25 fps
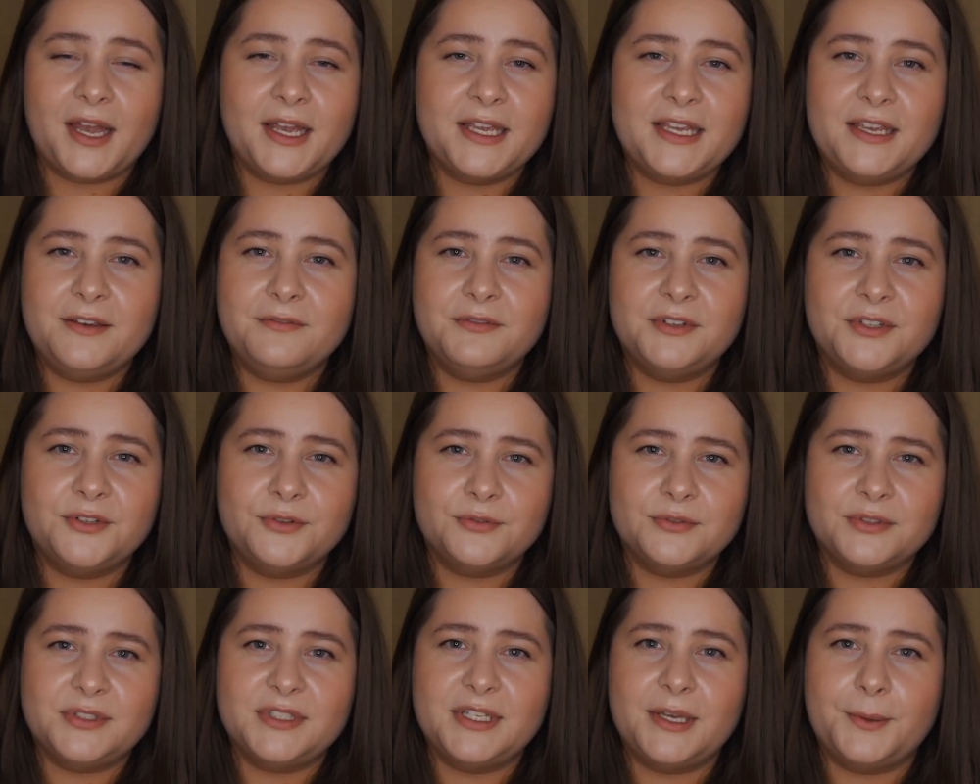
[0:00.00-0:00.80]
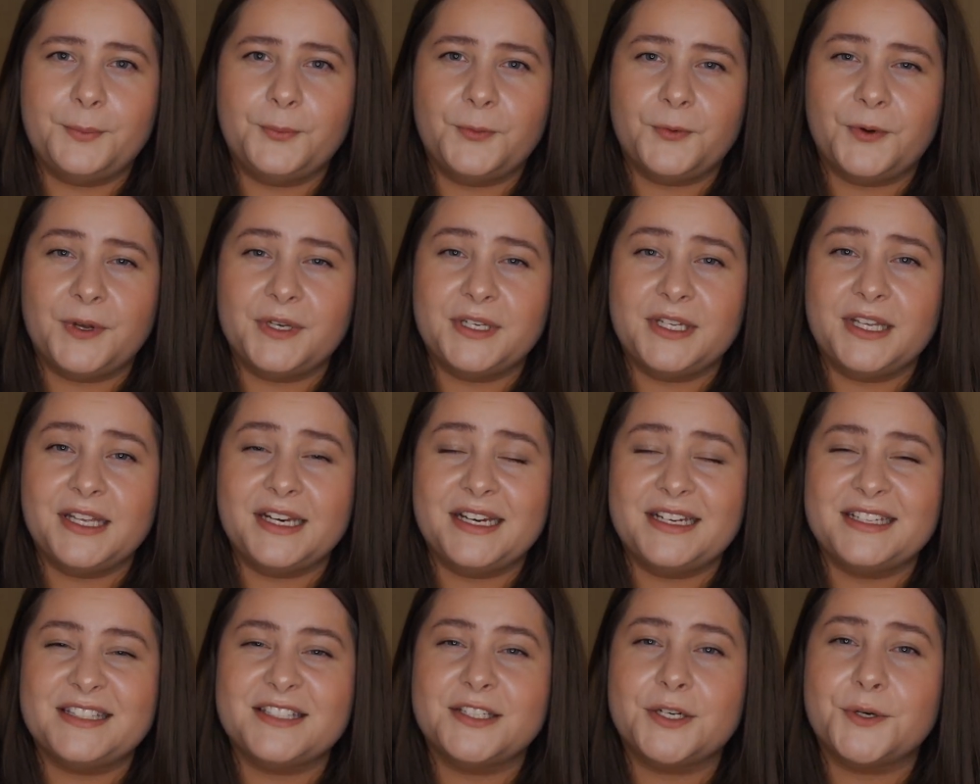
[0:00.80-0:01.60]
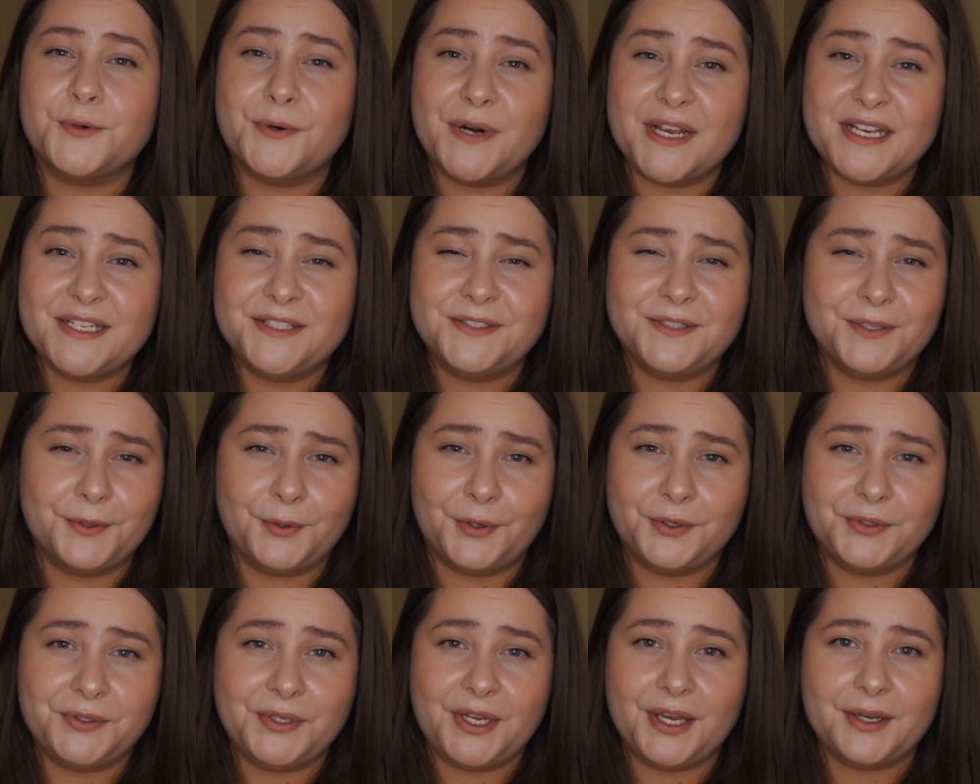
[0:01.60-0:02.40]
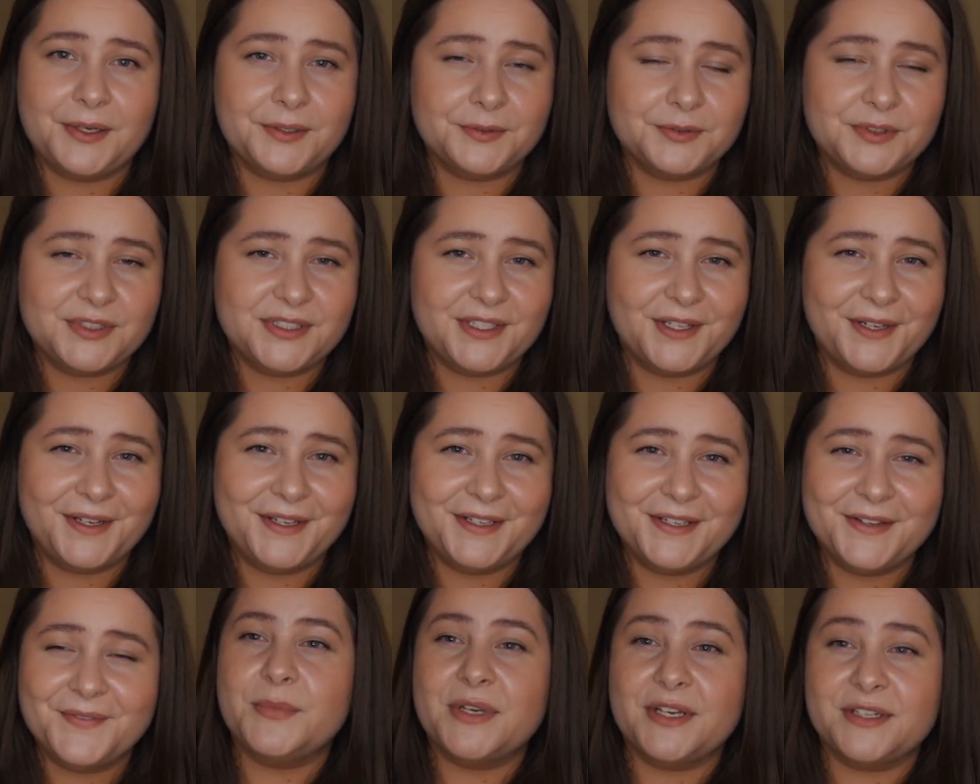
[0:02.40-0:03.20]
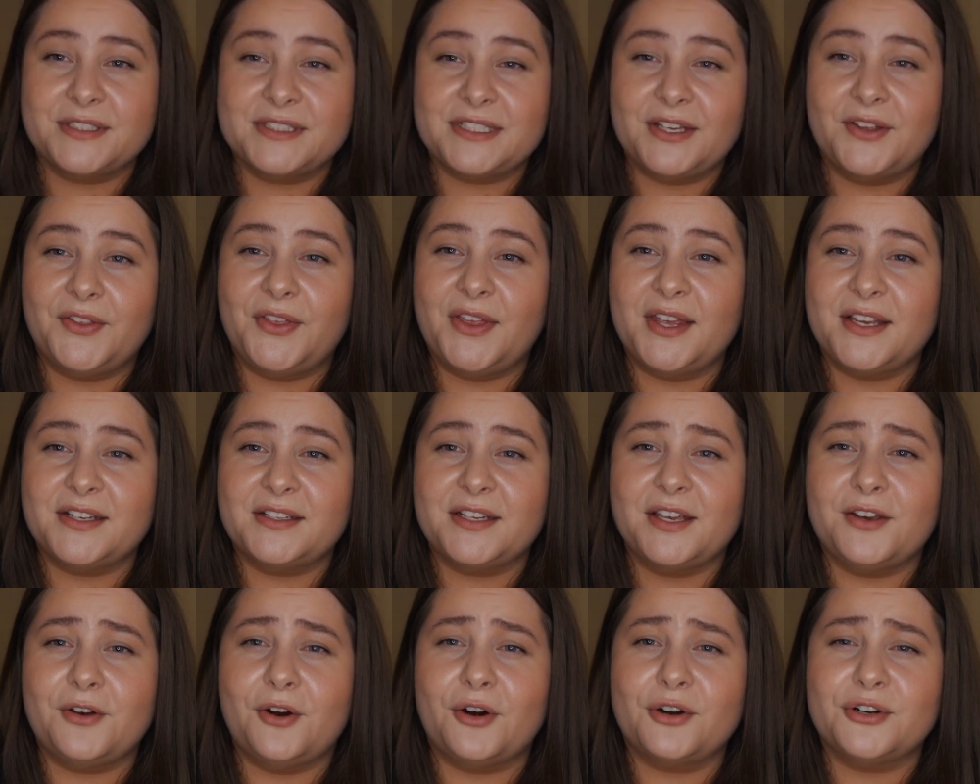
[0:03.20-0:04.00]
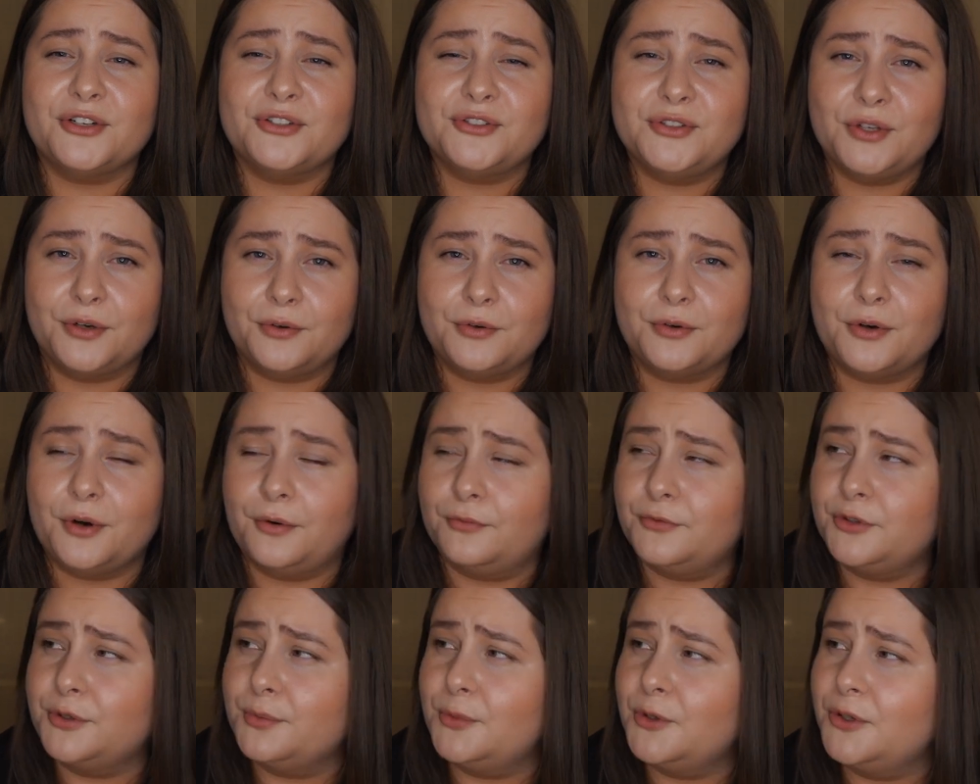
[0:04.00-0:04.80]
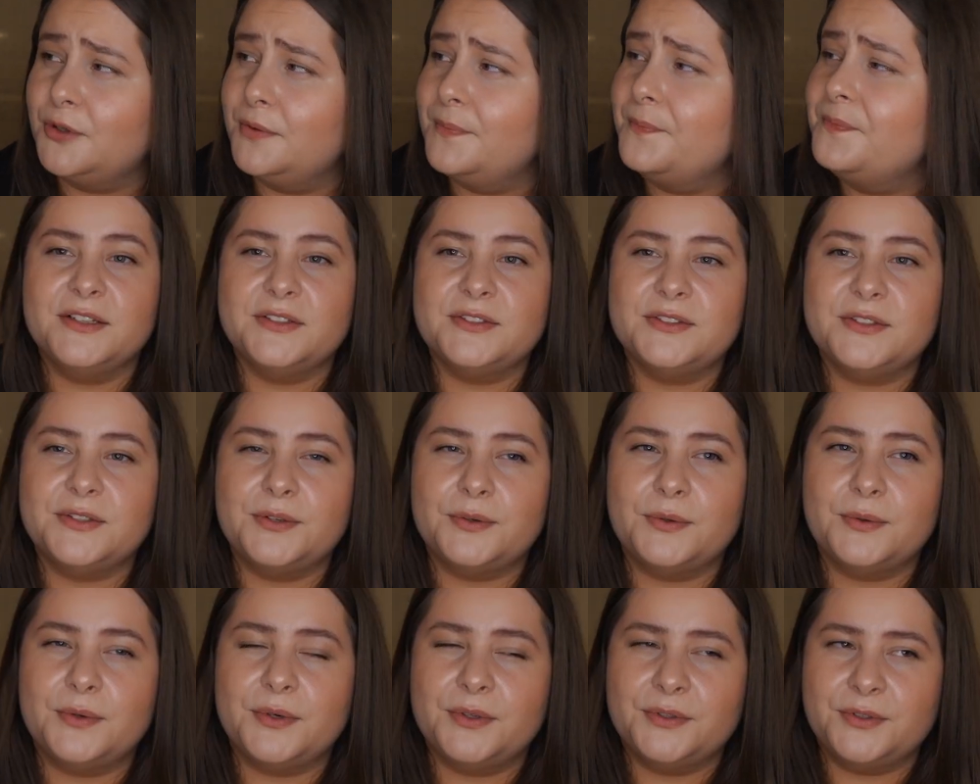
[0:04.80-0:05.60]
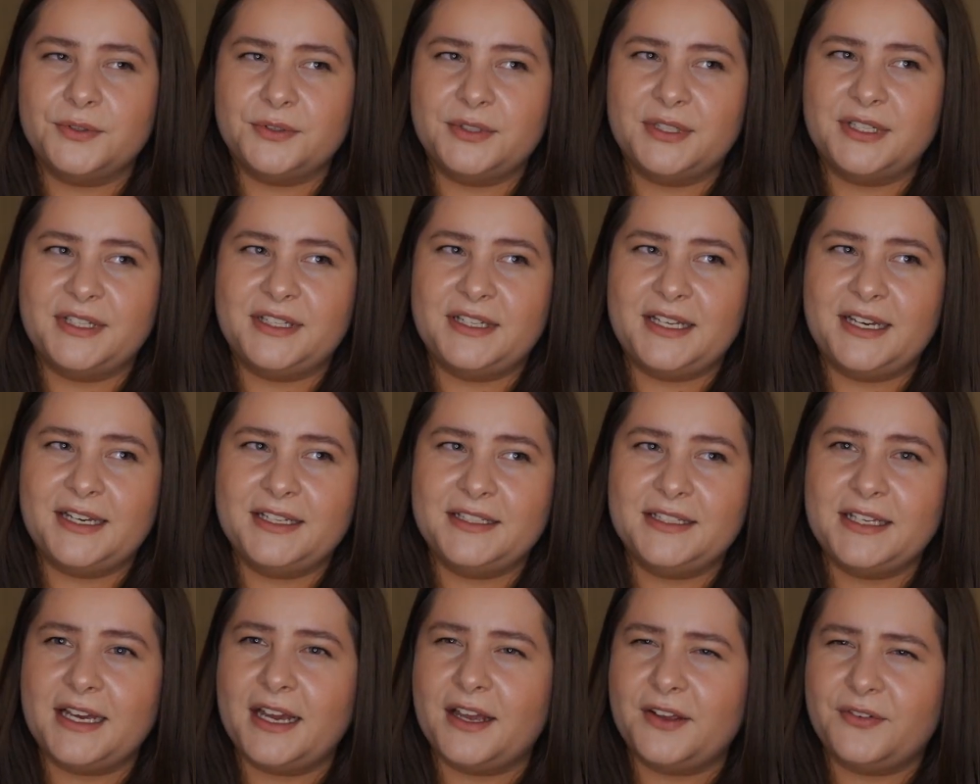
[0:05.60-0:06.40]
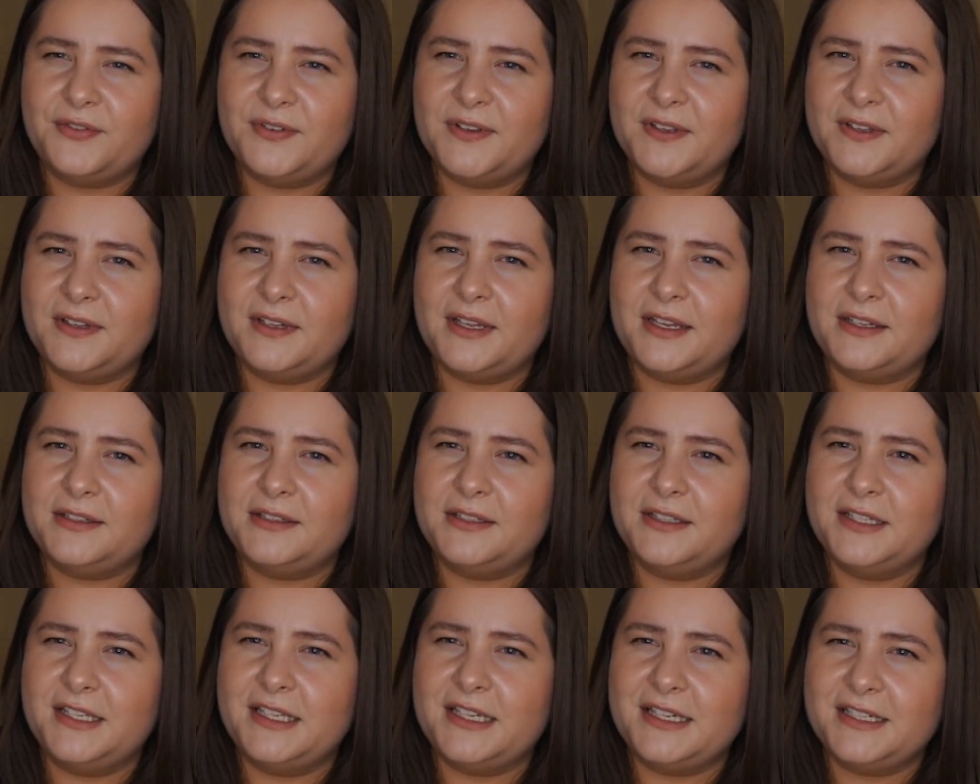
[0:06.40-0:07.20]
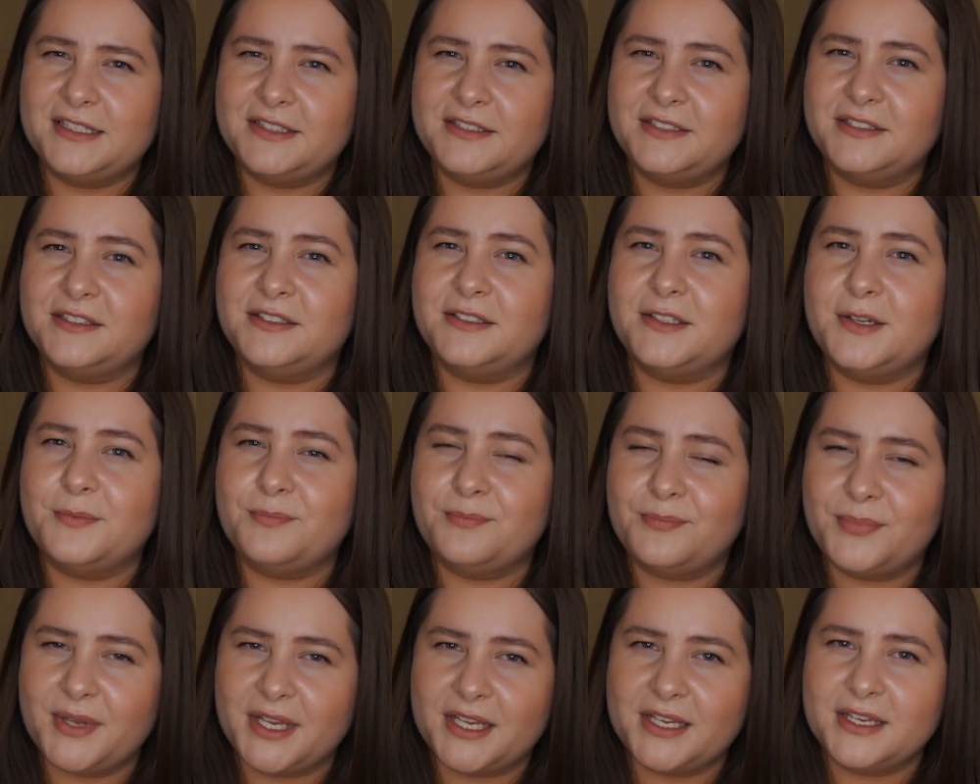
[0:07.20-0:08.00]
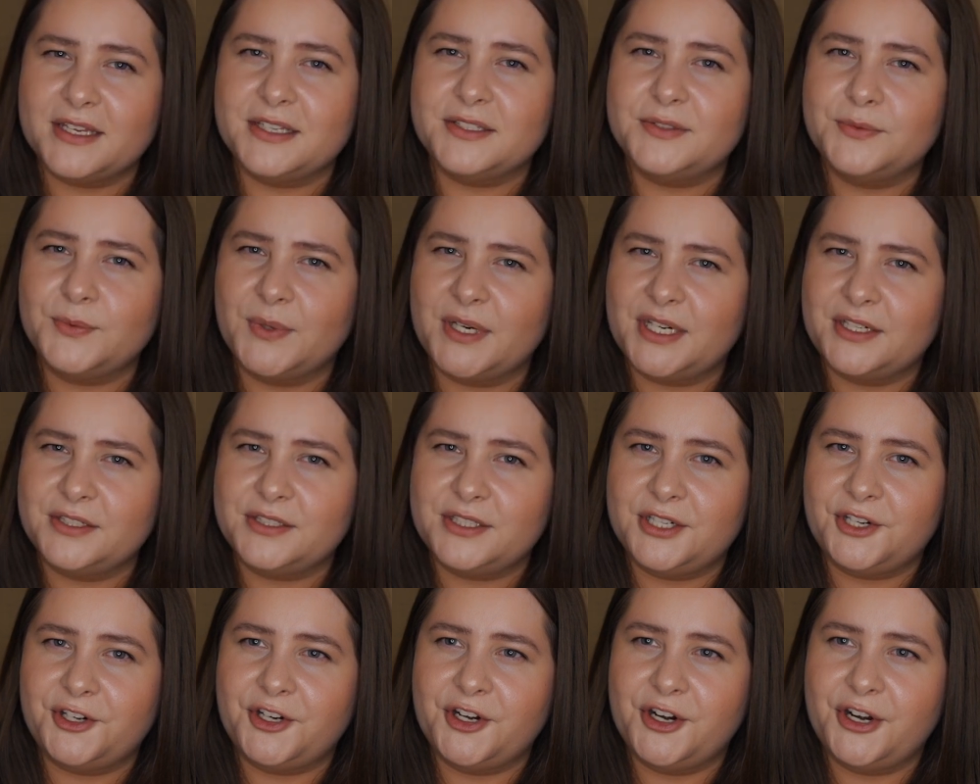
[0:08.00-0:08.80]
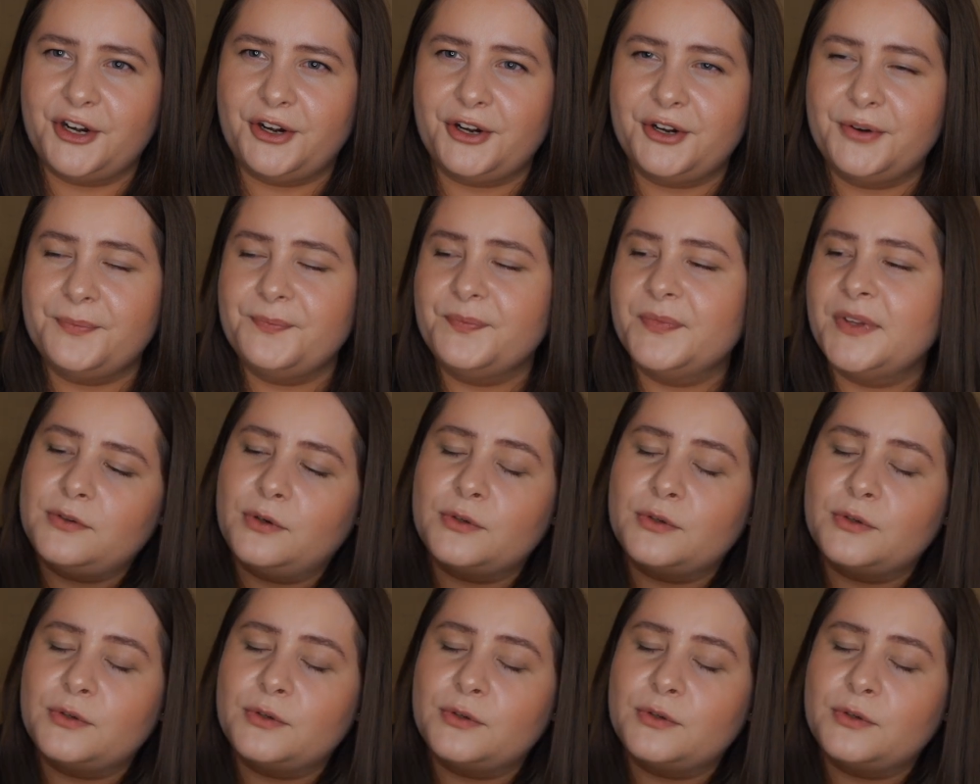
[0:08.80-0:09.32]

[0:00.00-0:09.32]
I even use them when it is crazy hot outside, because I think they are so comfortable. So other than that, I feel that it isn't the biggest wear and tear here.